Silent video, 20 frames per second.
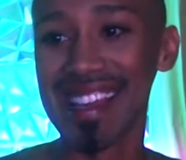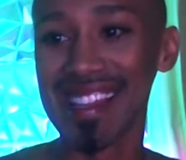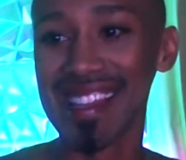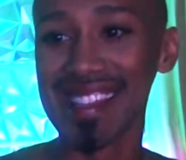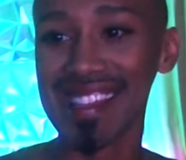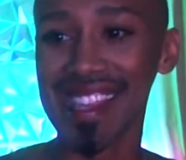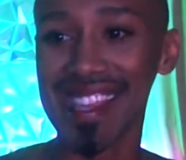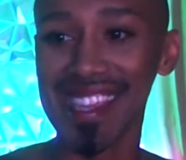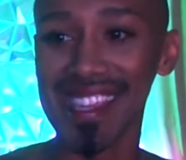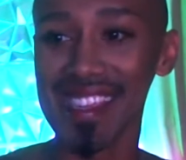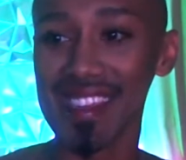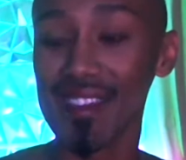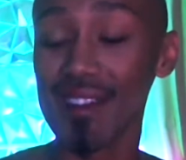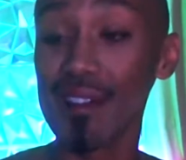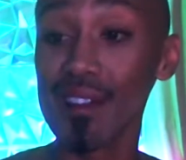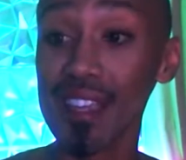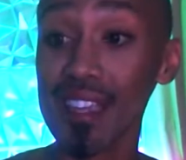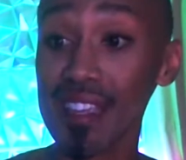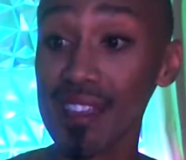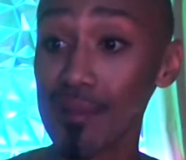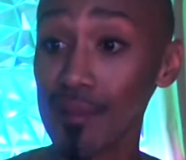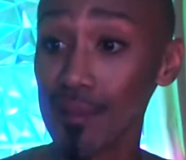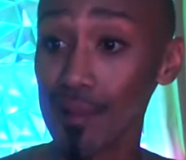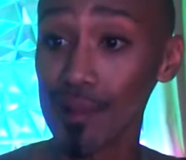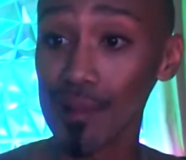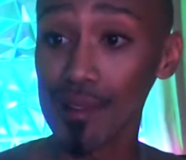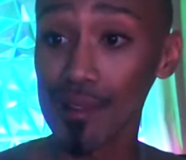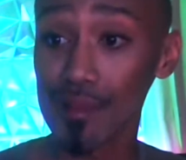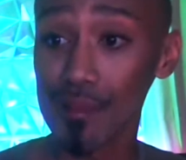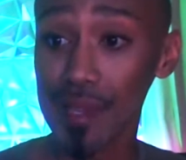Thank you. Oh, yeah, you're
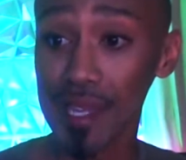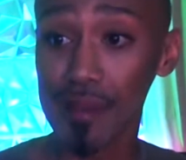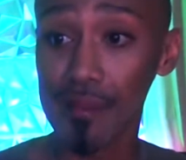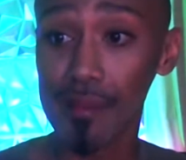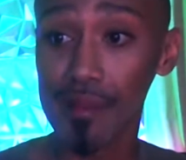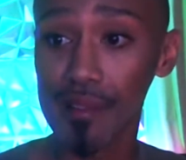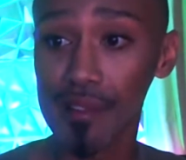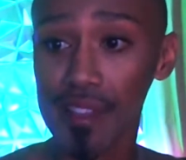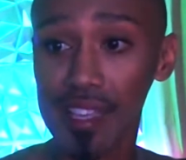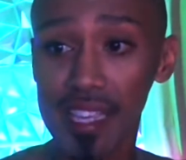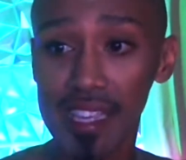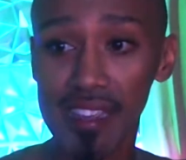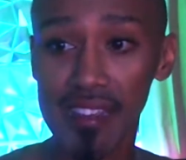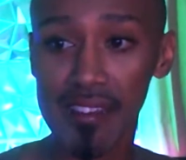welcome, Kimberly.